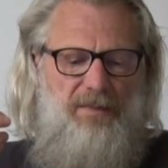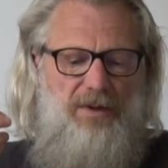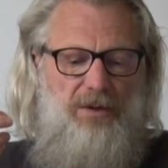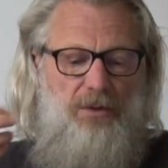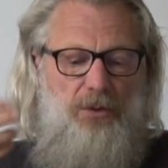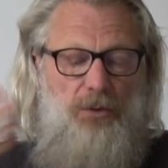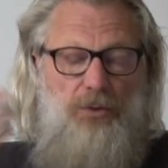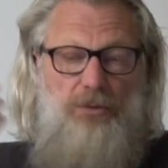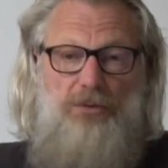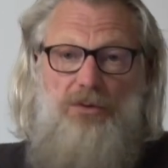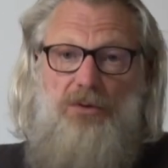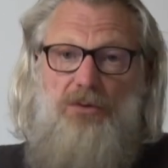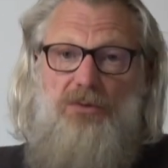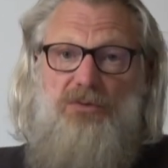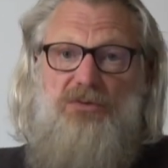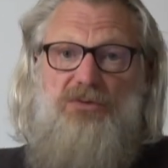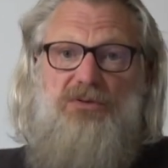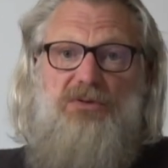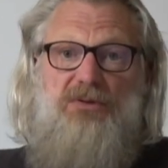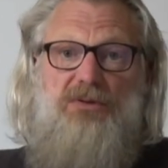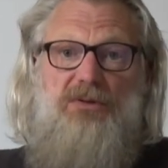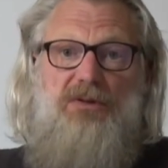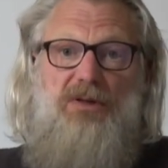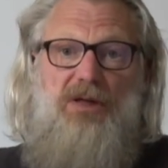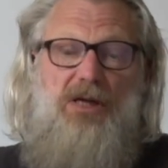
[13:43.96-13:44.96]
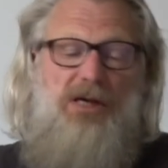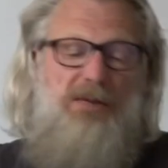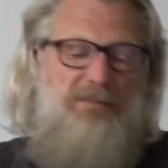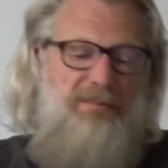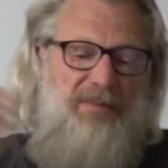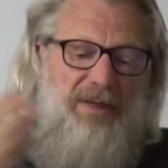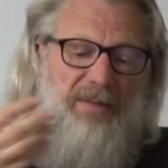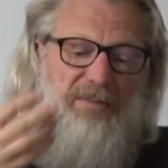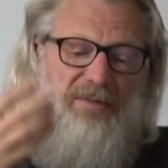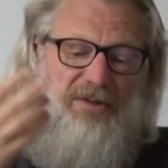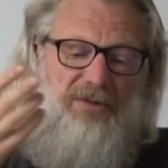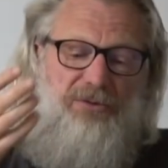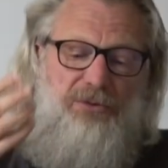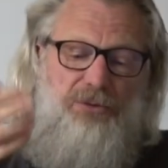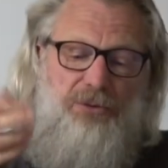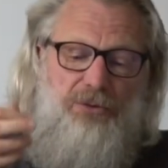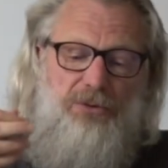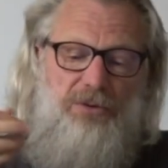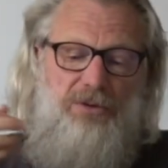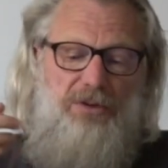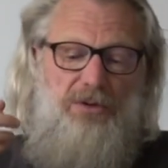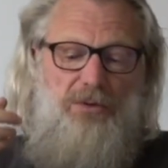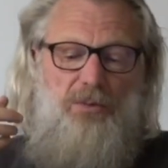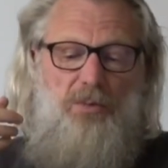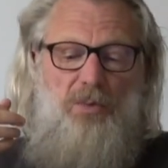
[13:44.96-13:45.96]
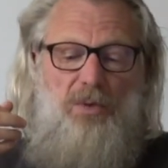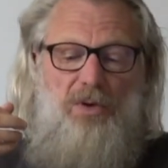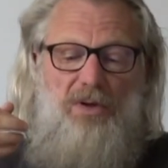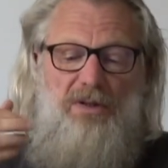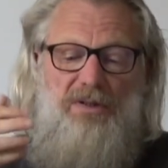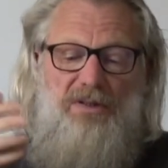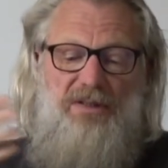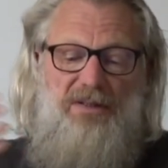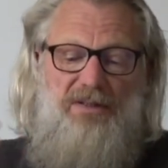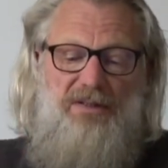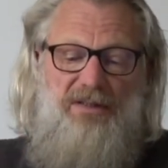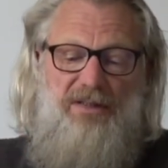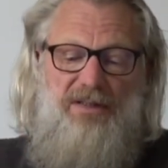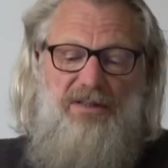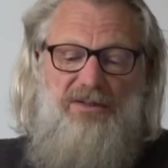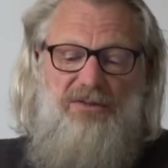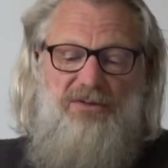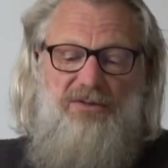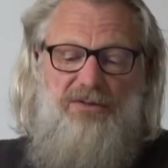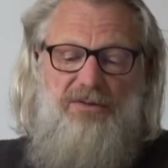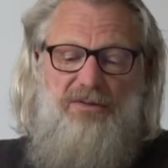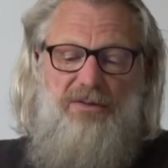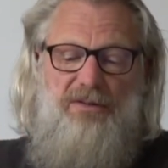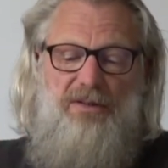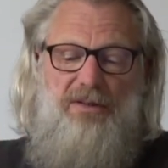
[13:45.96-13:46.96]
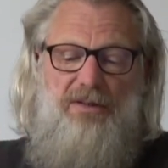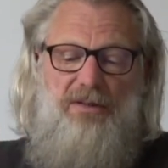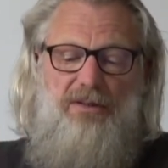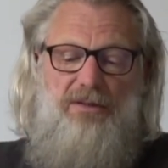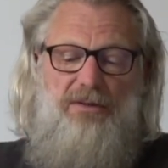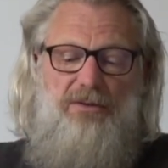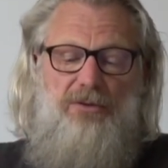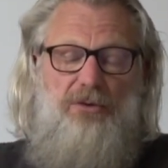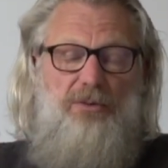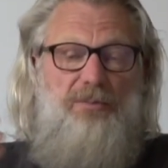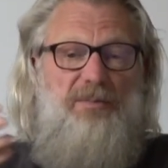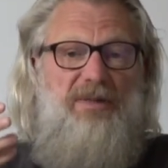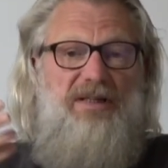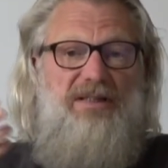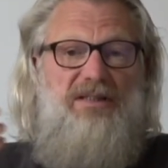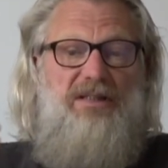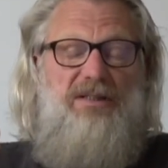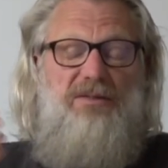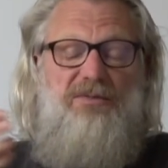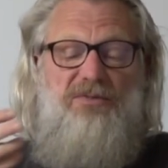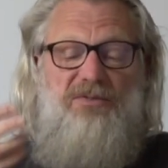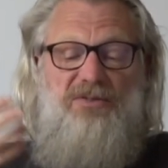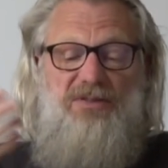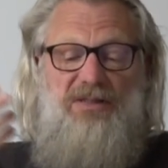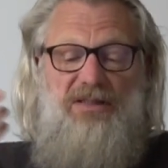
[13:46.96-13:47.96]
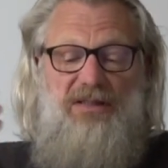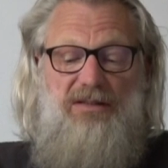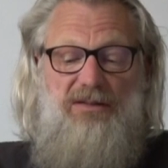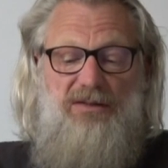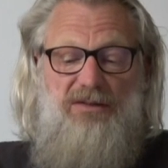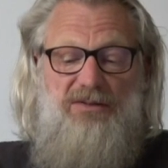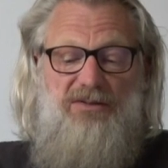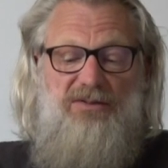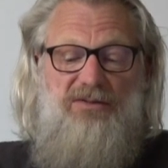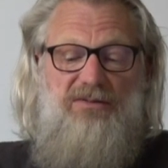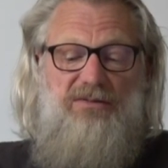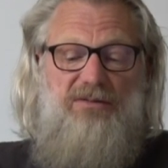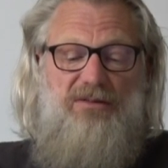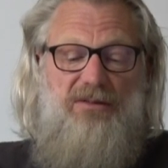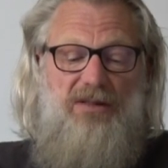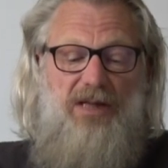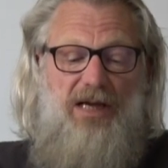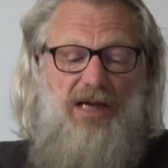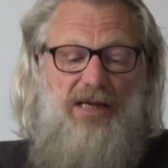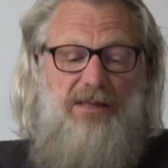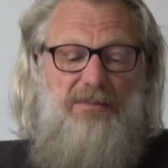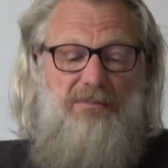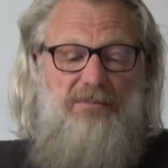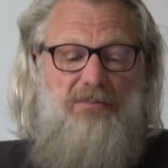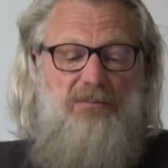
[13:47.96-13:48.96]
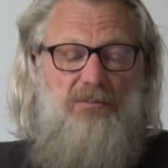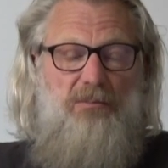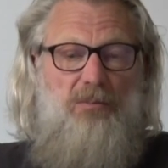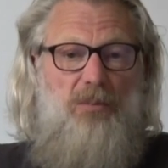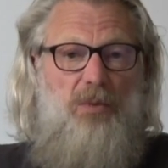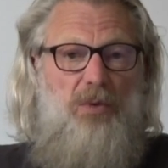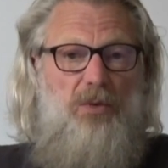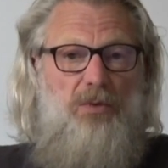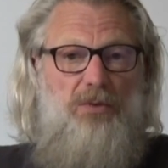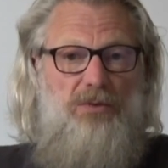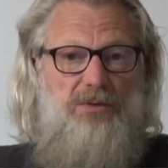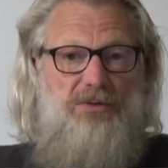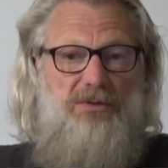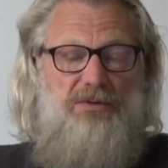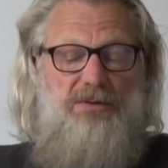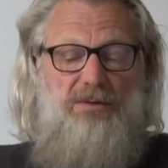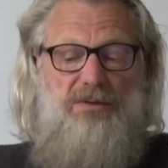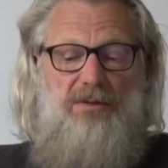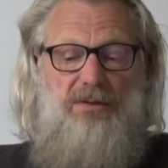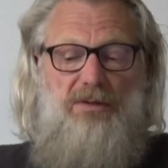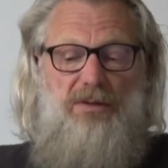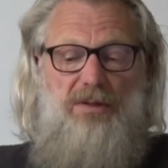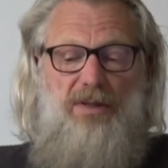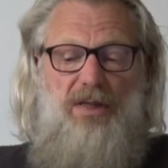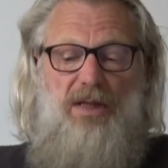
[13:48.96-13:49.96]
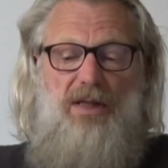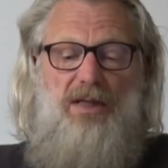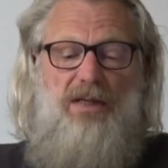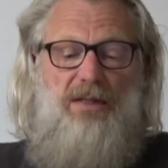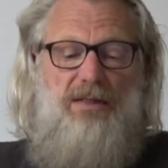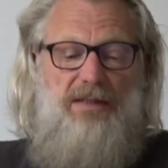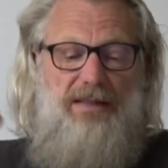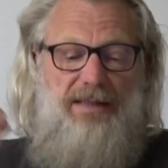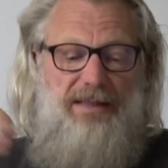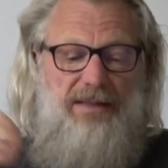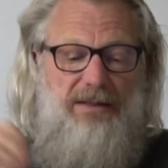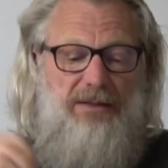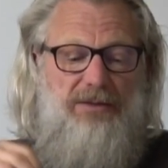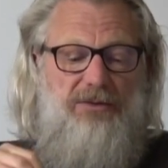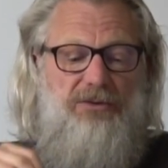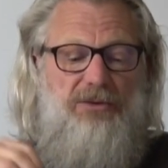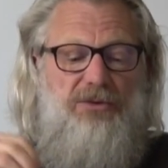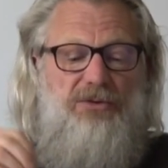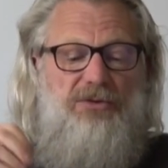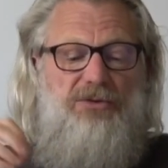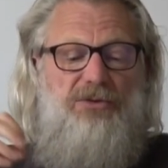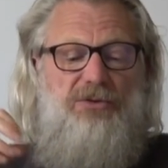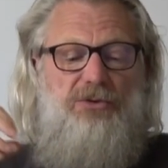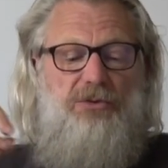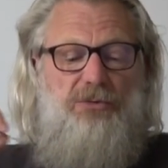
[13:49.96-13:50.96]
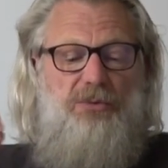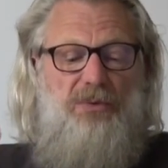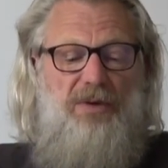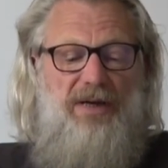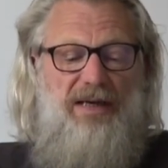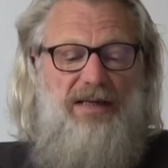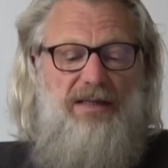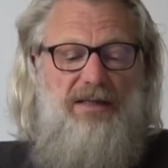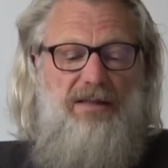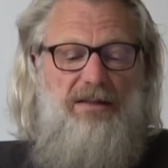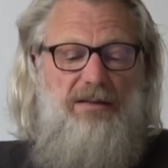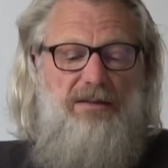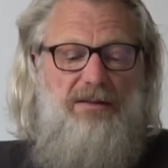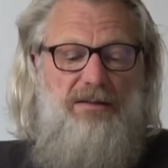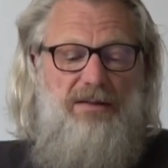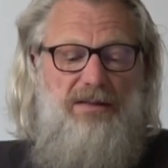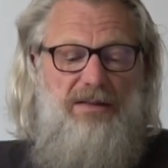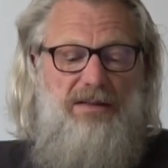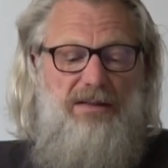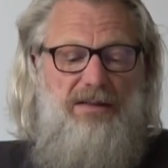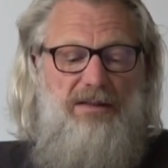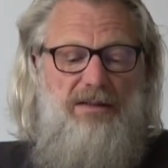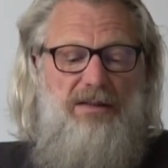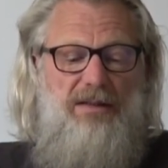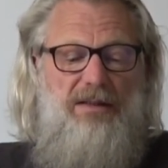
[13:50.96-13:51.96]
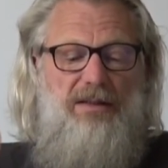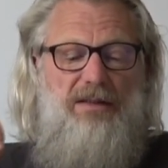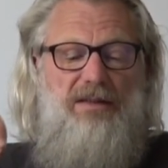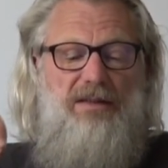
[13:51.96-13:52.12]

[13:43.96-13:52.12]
Who knows, maybe during a walk in nature you might have seen a slime mold, like the strikingly